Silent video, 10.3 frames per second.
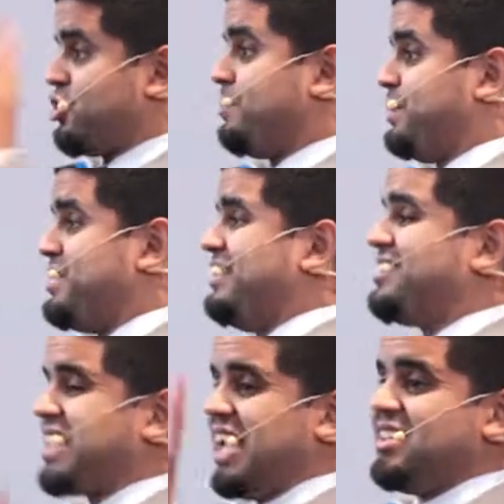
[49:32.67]

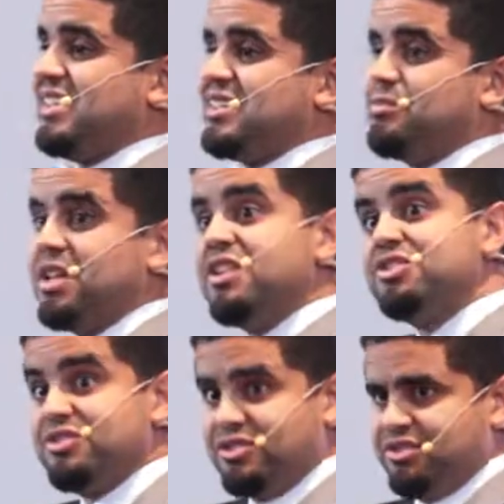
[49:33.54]
serpent's enticing
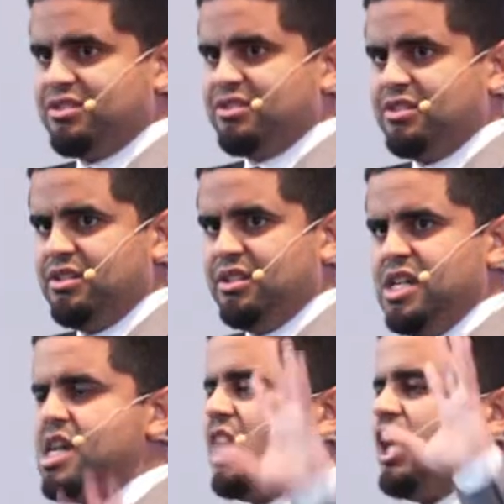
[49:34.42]
temptations,
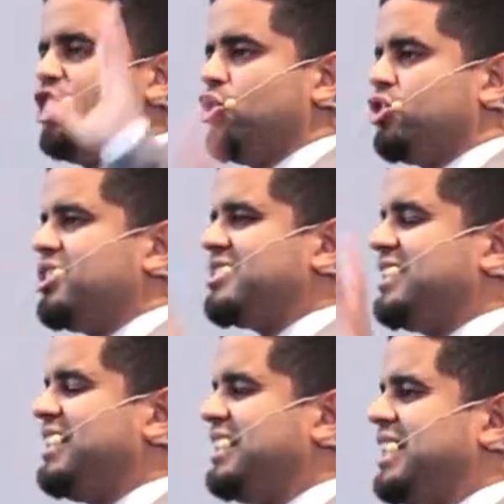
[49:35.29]
in order
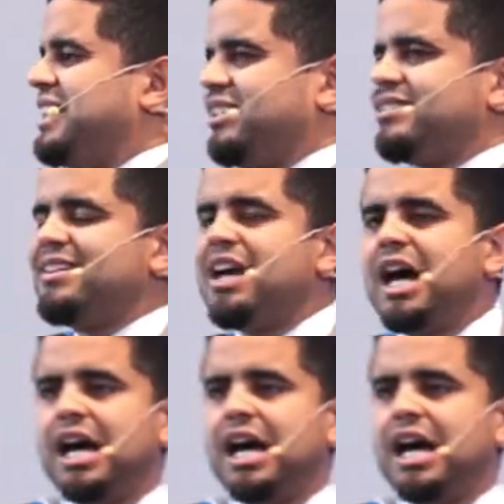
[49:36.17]
to stay connected to